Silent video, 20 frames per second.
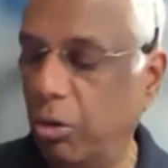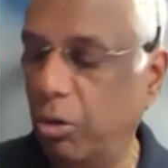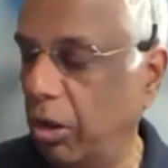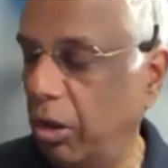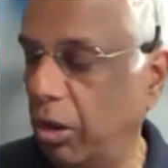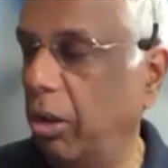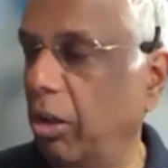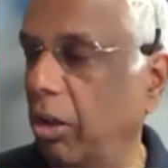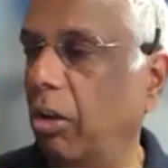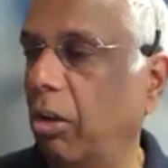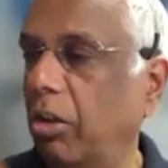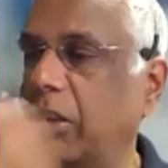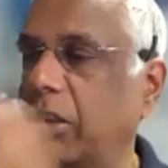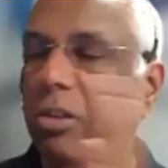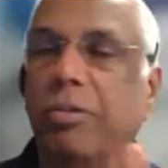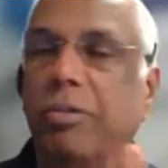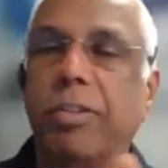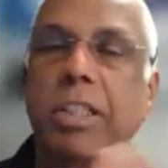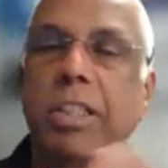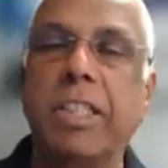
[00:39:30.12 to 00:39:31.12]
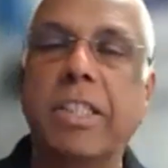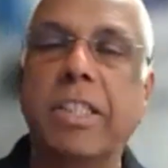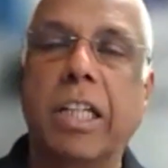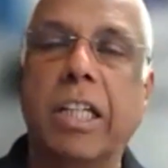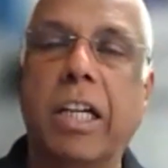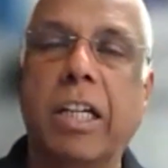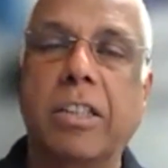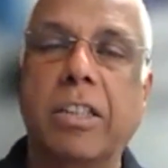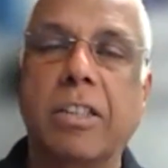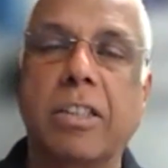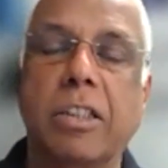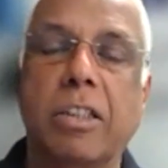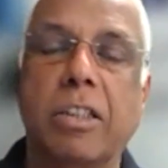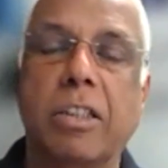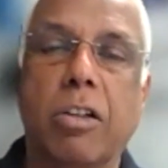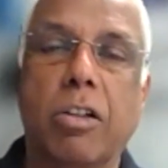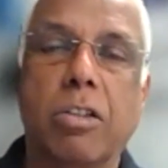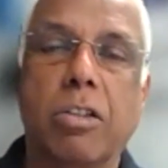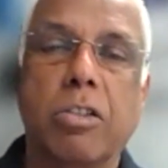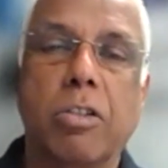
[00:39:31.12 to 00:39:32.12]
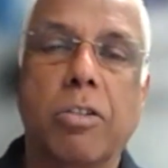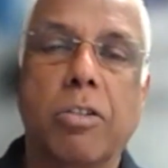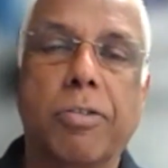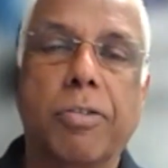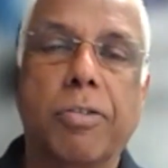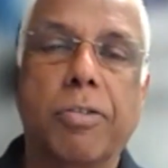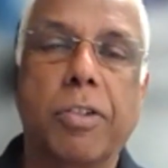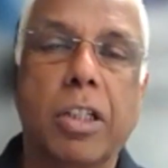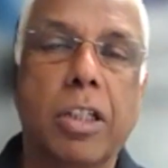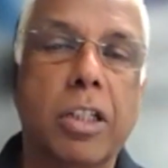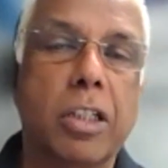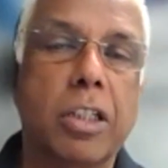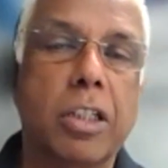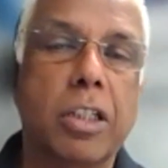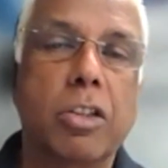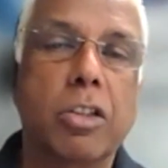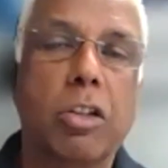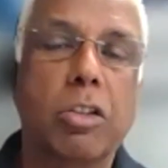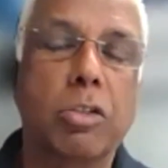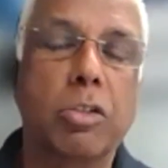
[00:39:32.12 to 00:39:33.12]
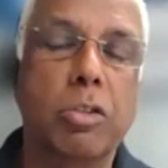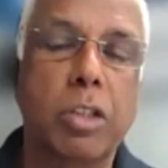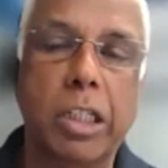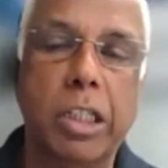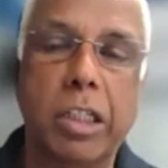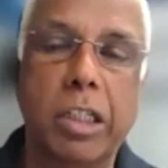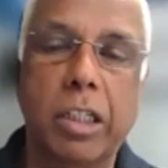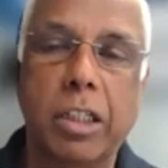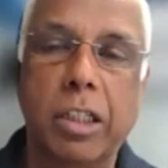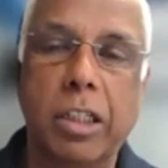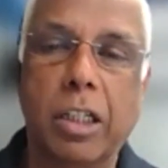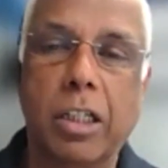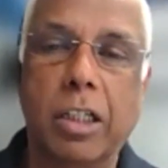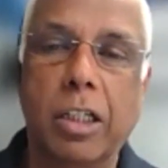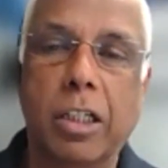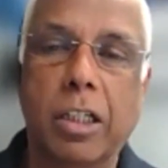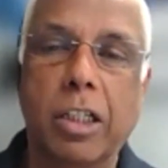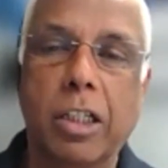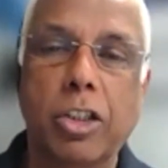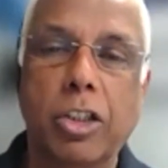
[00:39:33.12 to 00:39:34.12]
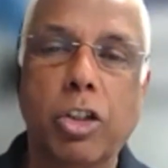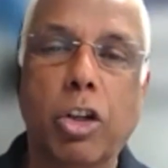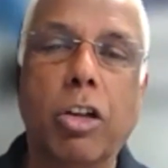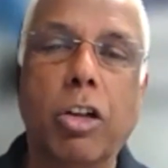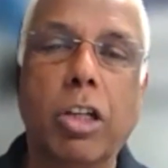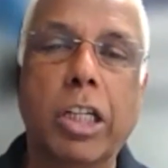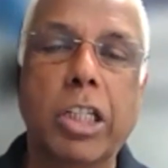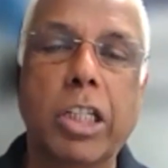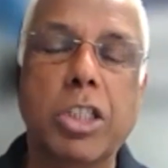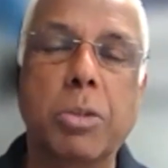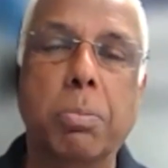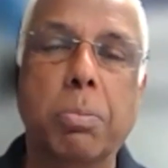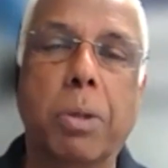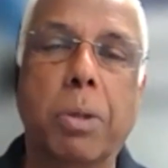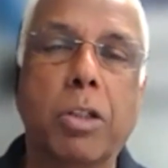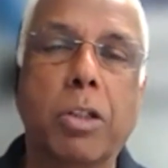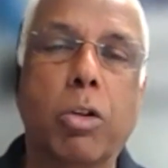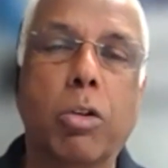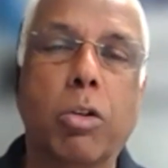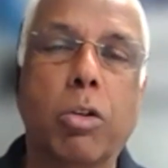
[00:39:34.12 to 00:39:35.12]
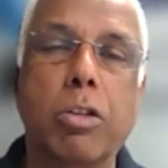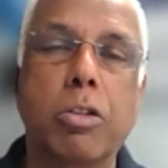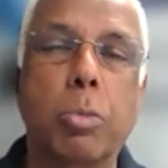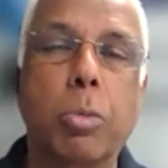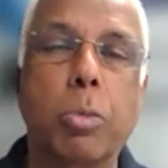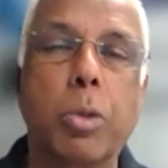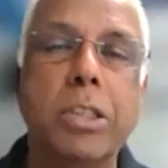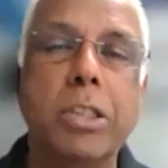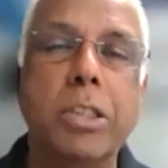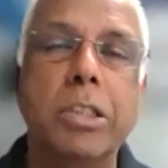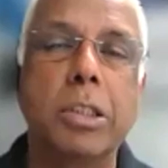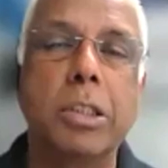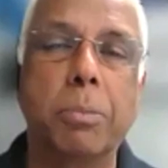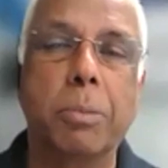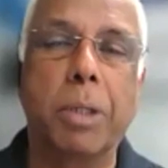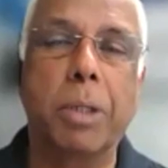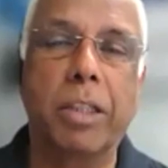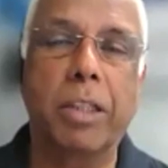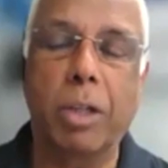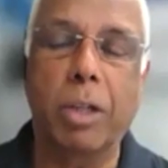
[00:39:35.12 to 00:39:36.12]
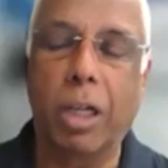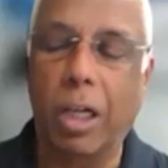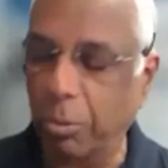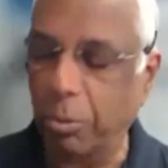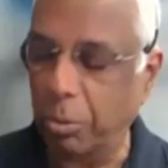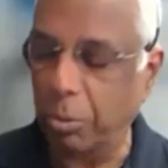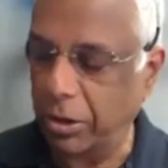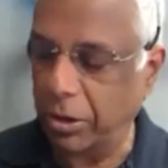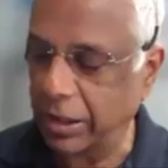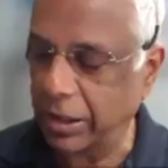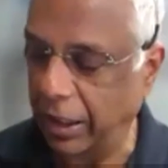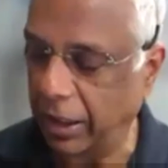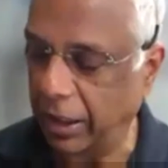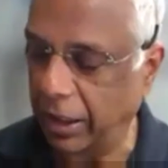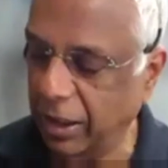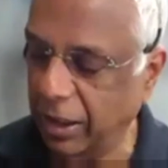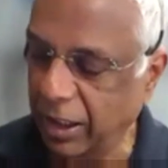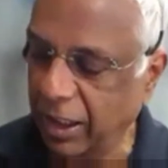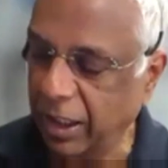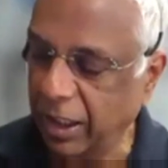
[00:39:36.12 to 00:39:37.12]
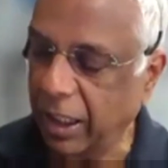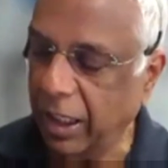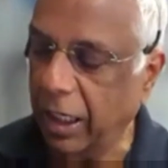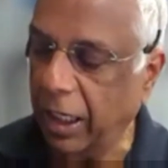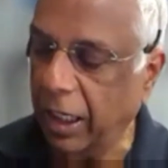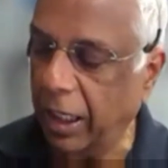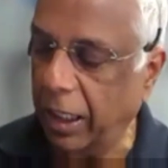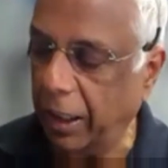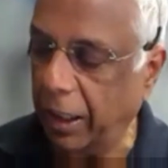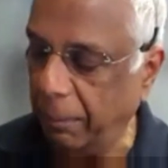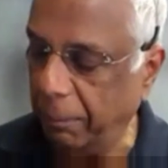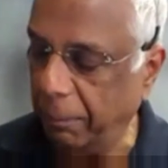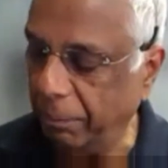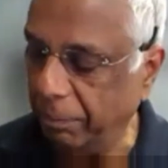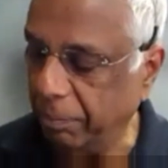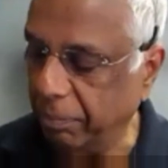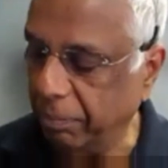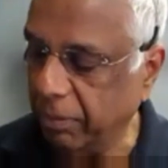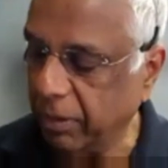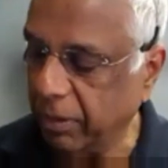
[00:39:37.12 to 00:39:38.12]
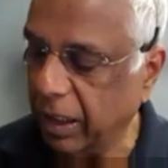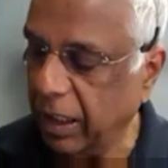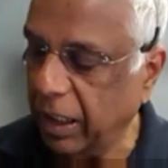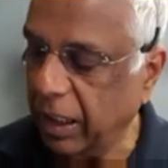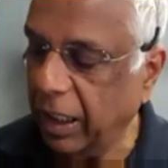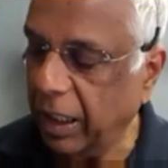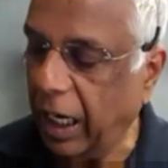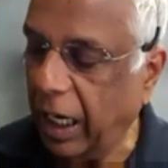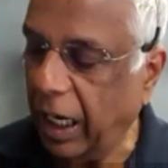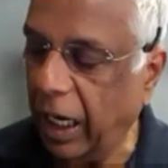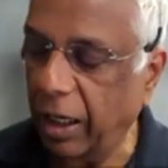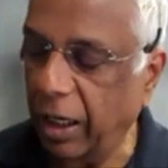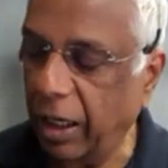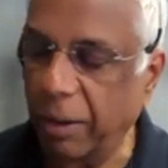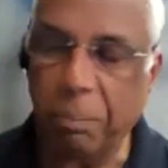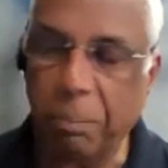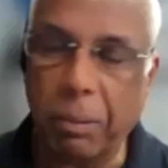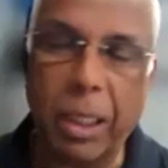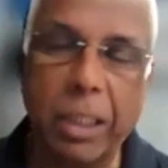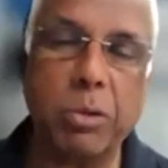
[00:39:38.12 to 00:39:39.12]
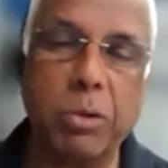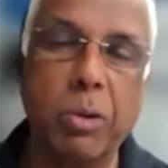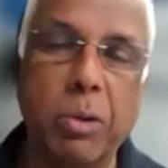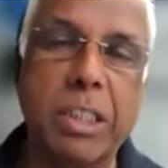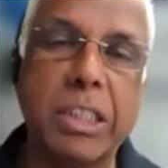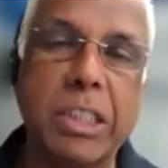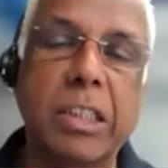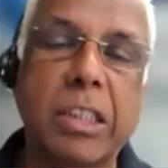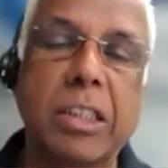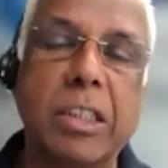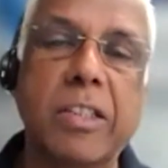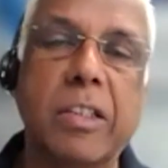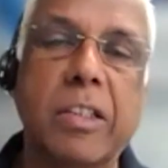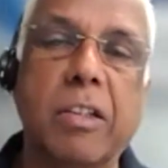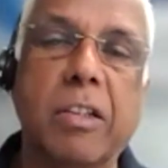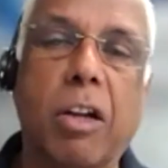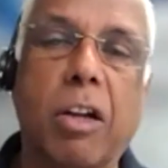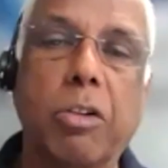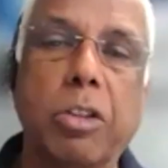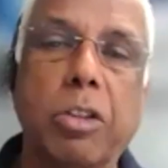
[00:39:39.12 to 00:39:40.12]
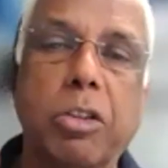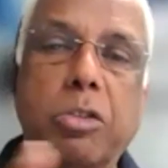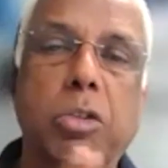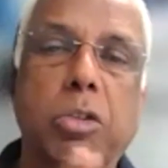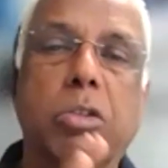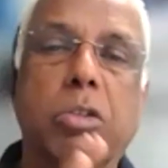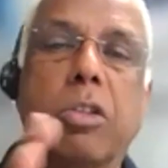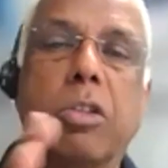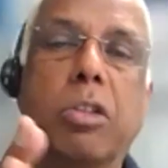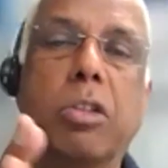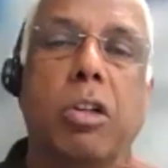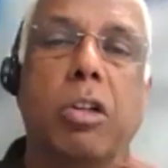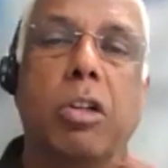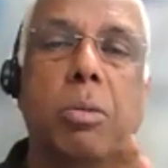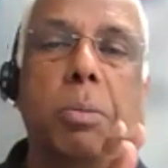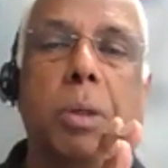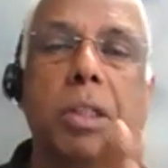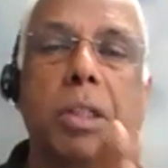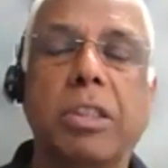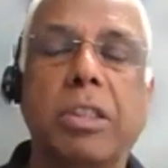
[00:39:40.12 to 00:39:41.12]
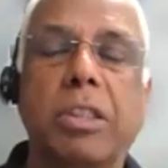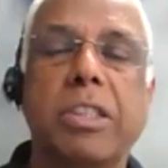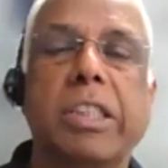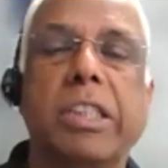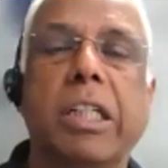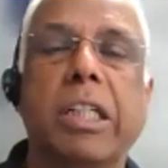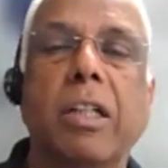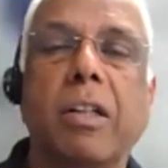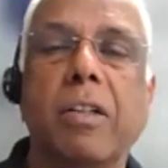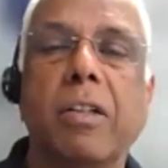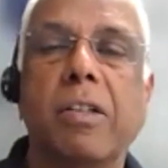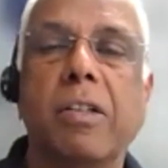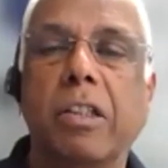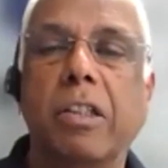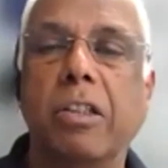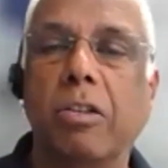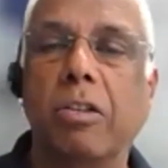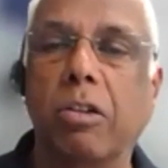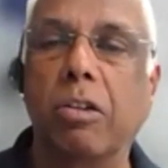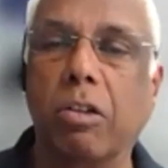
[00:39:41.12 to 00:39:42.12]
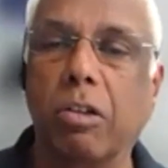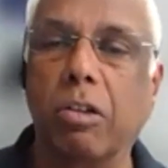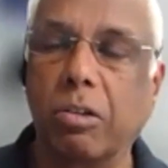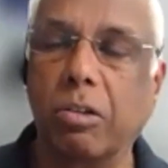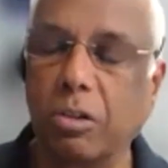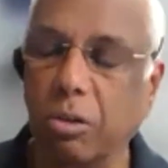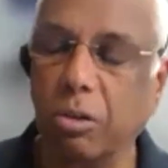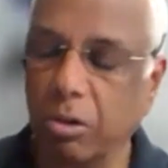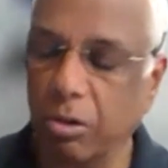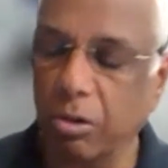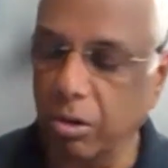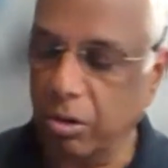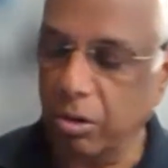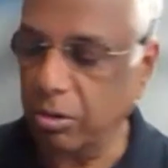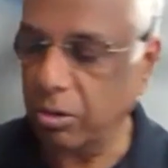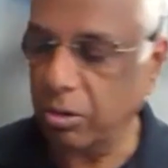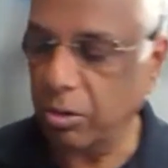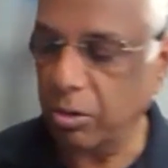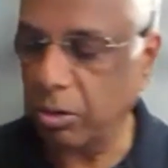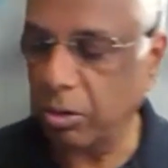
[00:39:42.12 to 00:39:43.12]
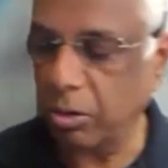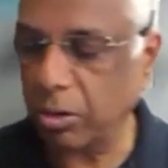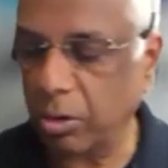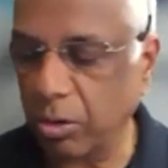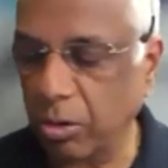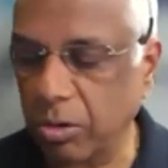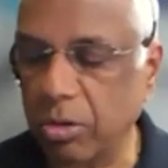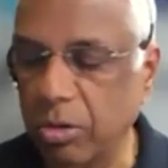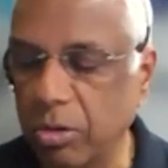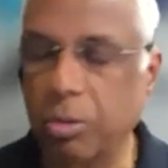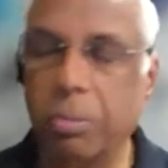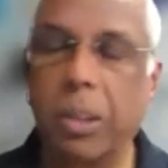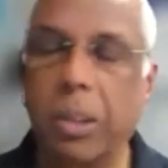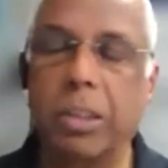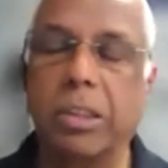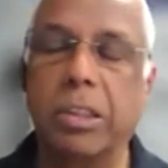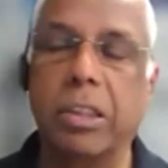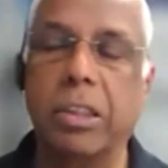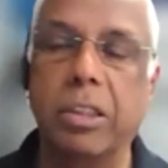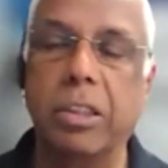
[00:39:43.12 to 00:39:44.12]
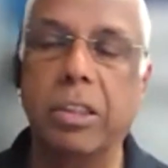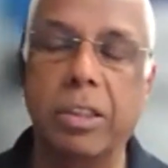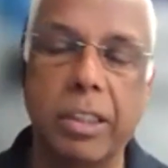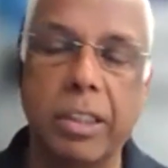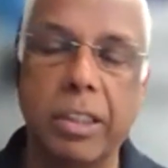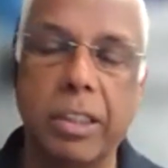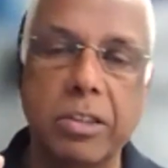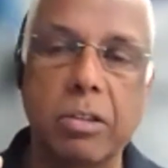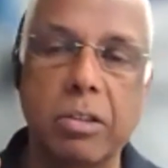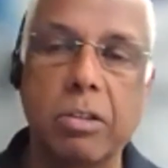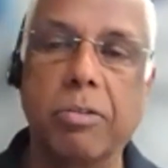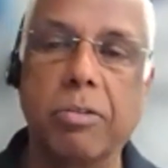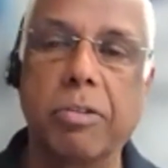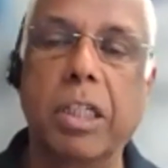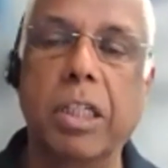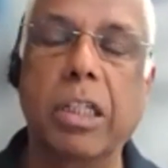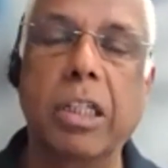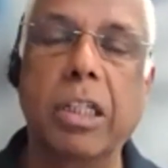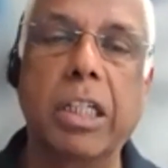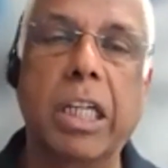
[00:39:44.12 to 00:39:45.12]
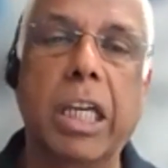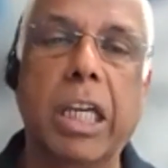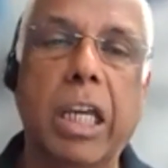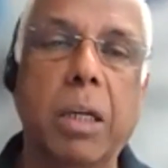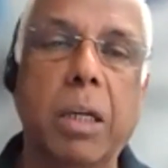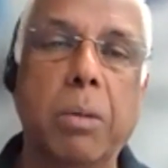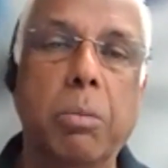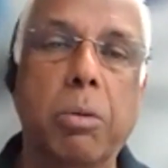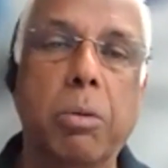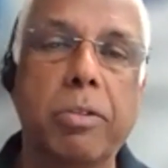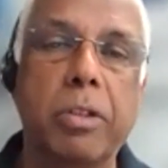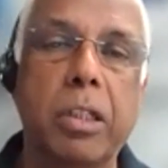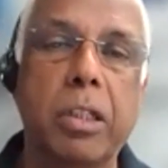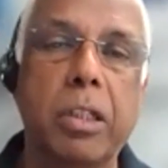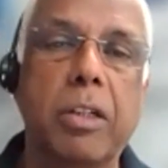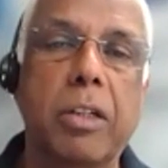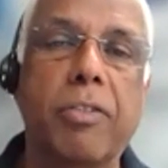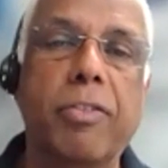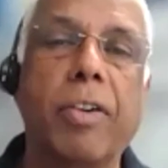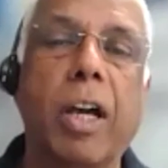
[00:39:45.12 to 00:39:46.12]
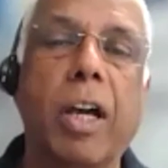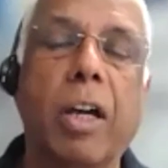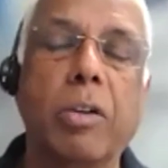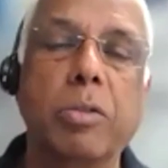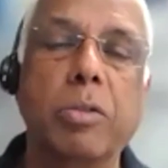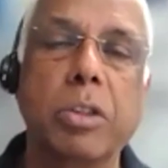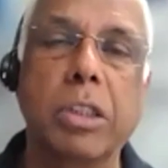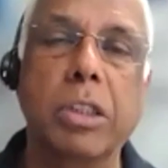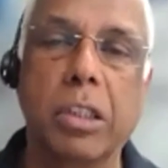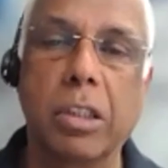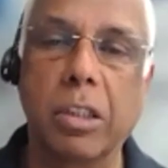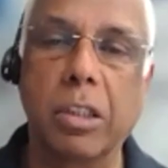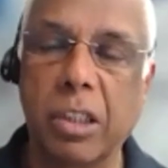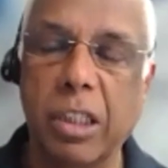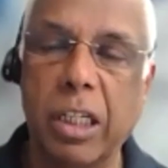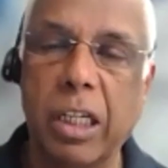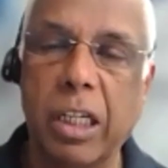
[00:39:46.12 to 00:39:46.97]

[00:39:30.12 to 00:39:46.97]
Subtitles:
Lots of insights and lots of not only knowledge, but also wisdom, I would say. My question is around, you talked a lot about the skills and you talked also about the sort of inner game of the founder.